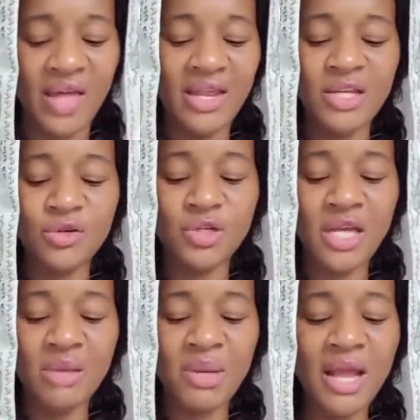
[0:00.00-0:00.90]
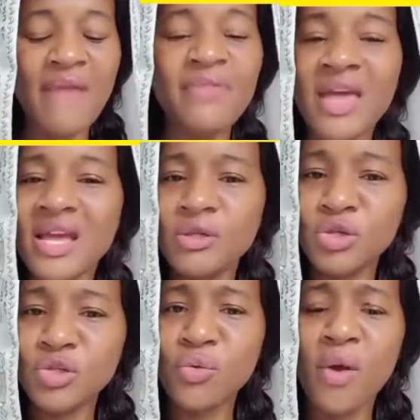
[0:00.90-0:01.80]
that entertainment and they
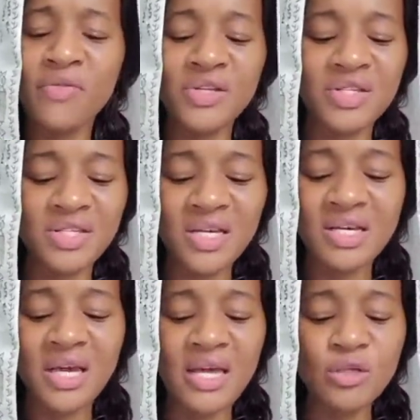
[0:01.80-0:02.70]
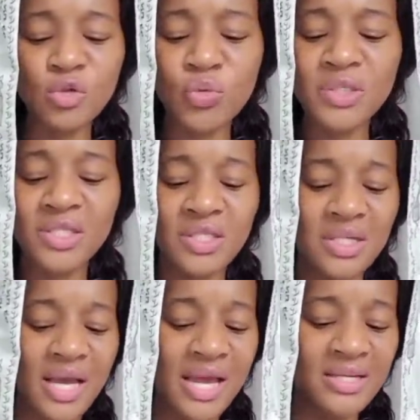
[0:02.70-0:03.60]
enjoy the sick and twisted
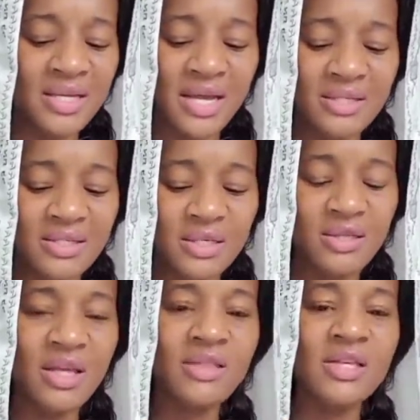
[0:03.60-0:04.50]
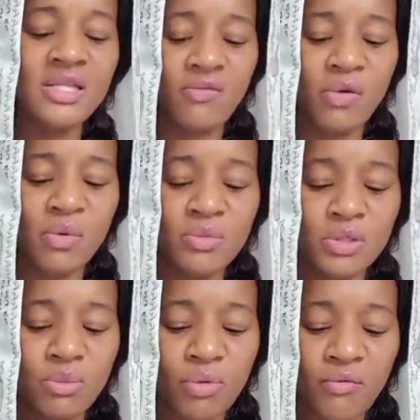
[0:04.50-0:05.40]
endings that these
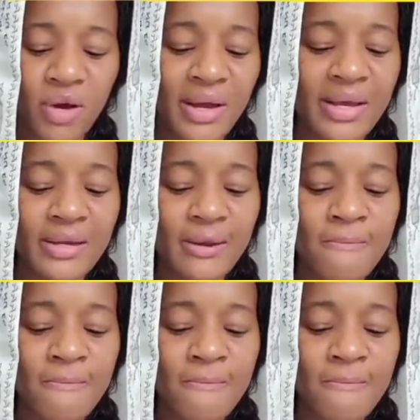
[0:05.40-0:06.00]
films provide.